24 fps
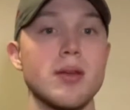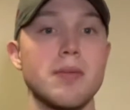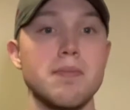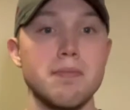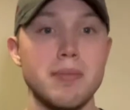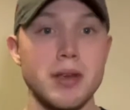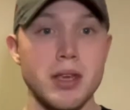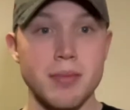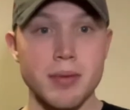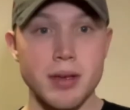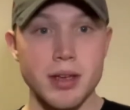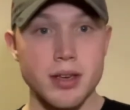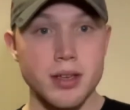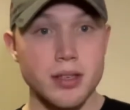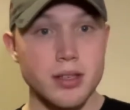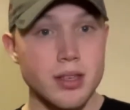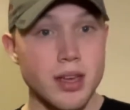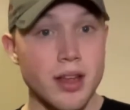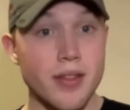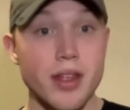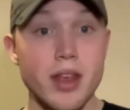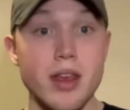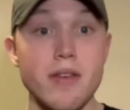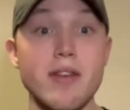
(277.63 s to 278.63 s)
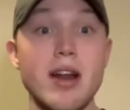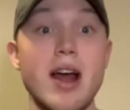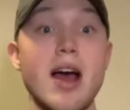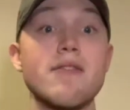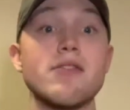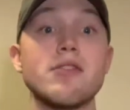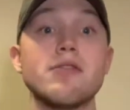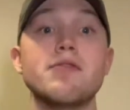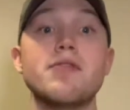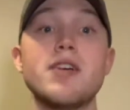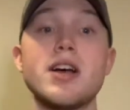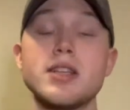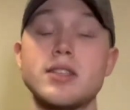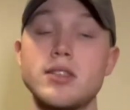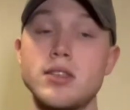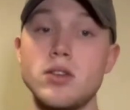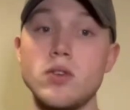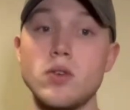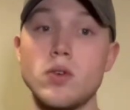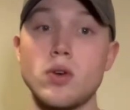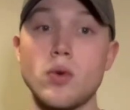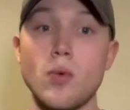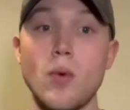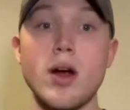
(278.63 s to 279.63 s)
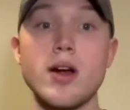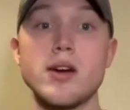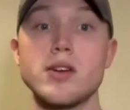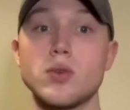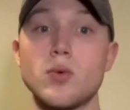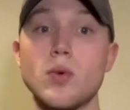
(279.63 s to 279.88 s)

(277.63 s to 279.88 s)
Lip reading: BBs, and they even have a vest that you can wear as